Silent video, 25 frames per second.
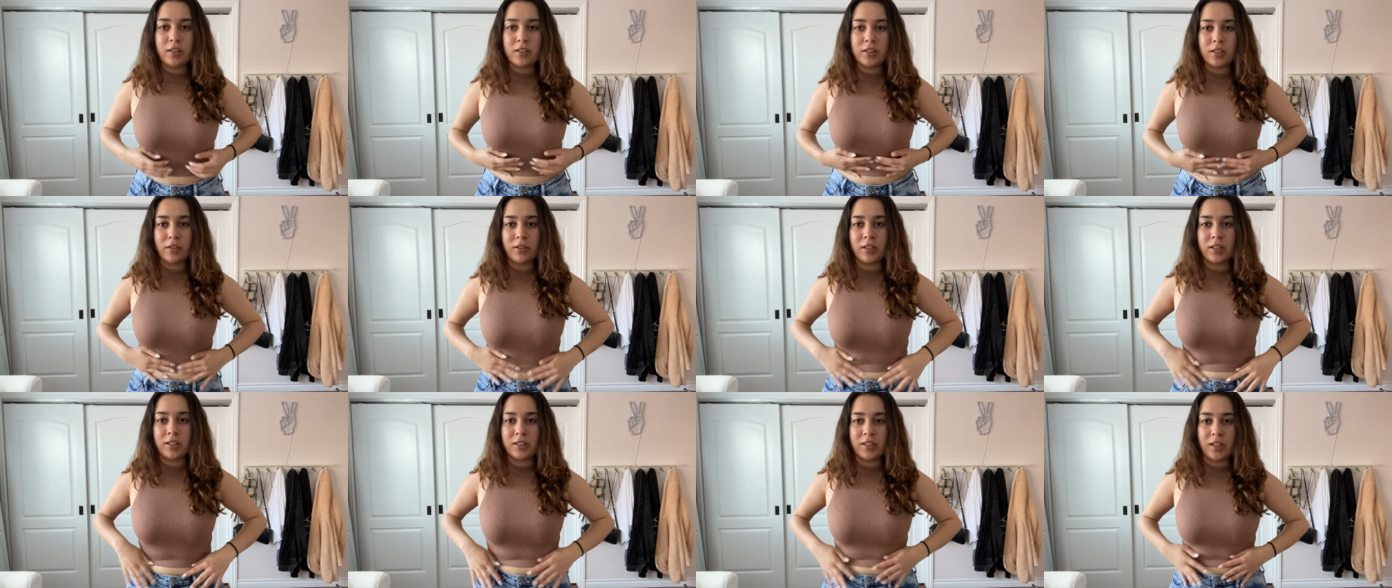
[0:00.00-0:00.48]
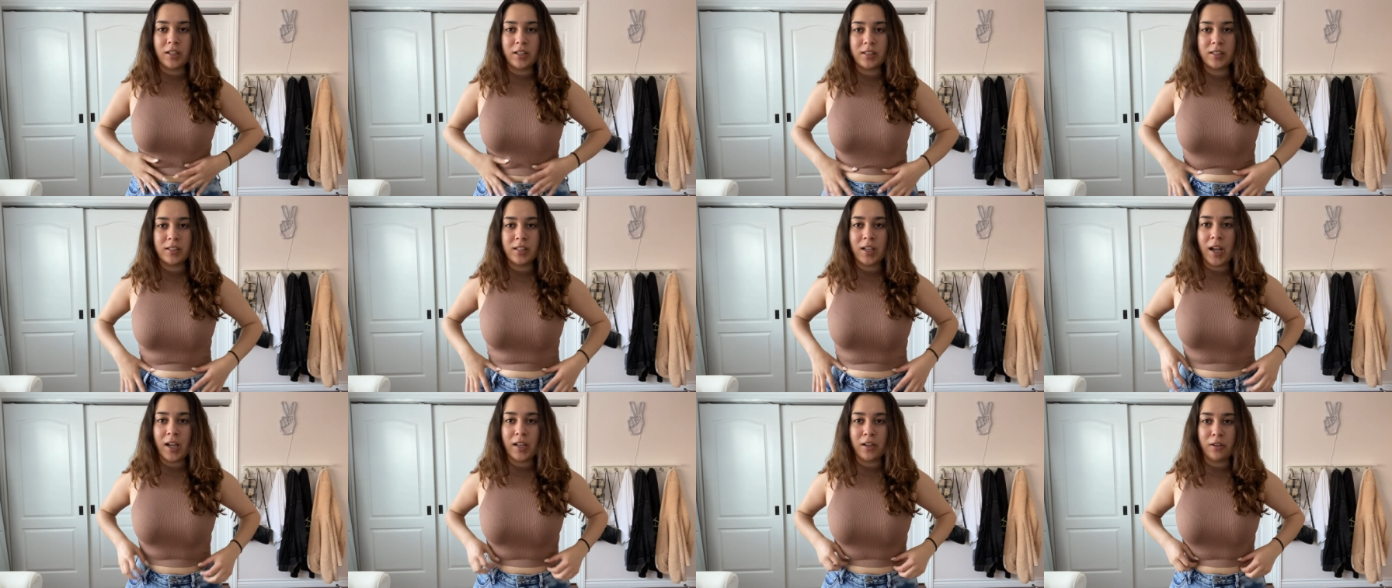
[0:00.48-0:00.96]
So it
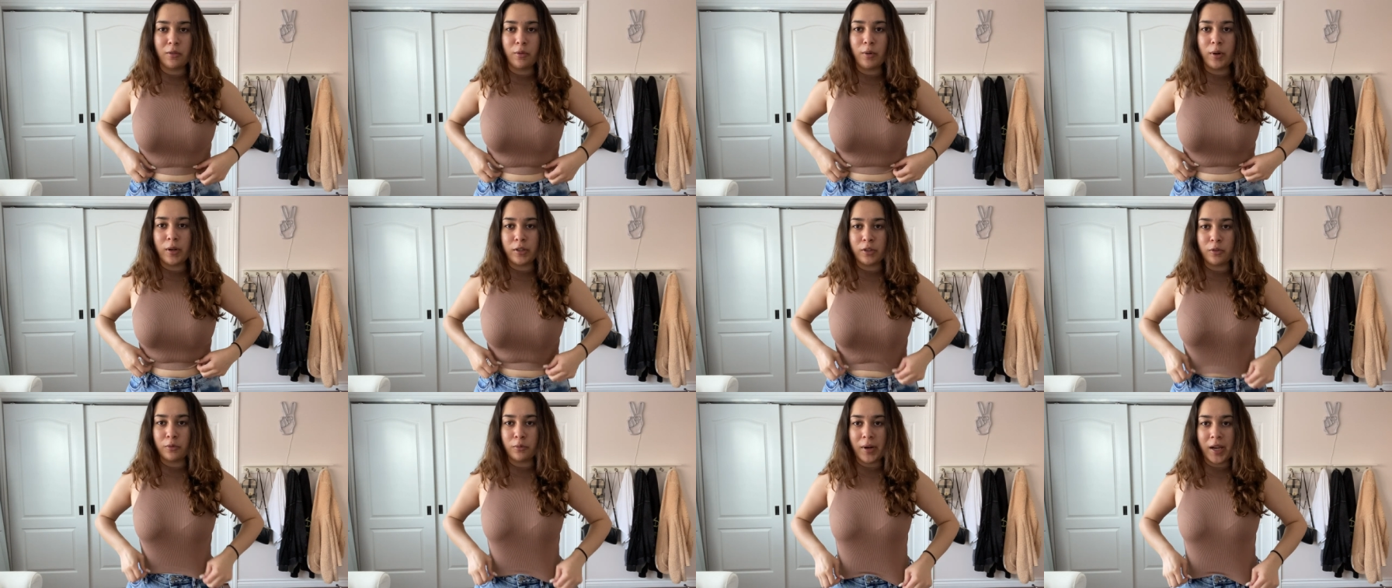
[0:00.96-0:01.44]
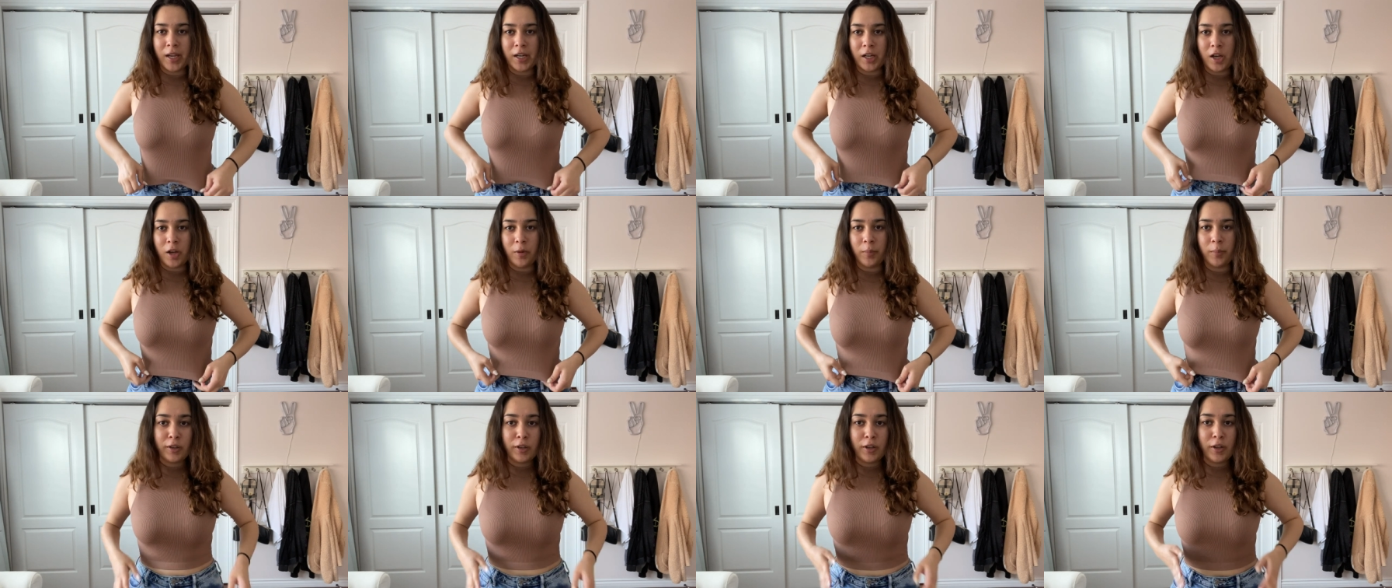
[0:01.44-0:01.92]
does kind of want to ride
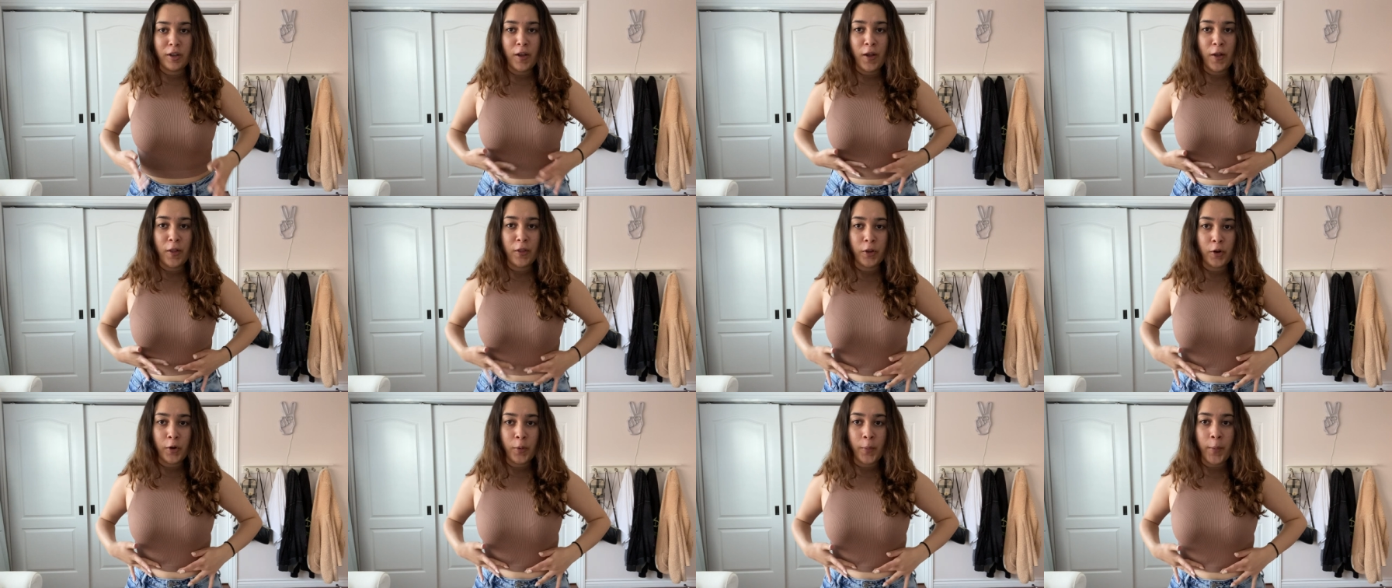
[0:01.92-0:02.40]
up a little